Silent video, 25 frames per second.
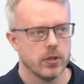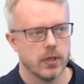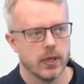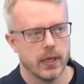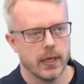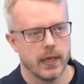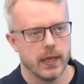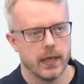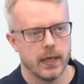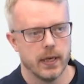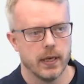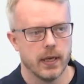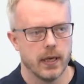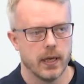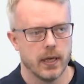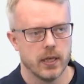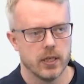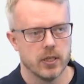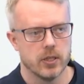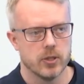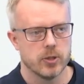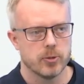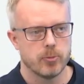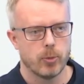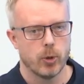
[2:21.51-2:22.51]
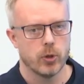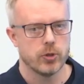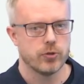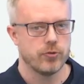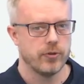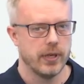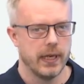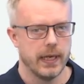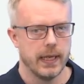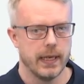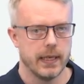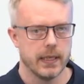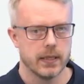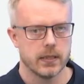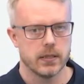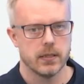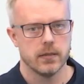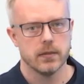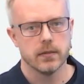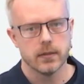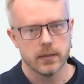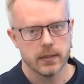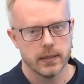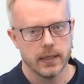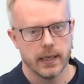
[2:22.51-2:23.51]
and
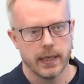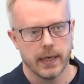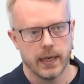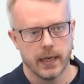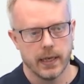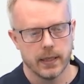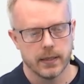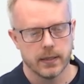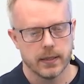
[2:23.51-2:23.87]
sports-related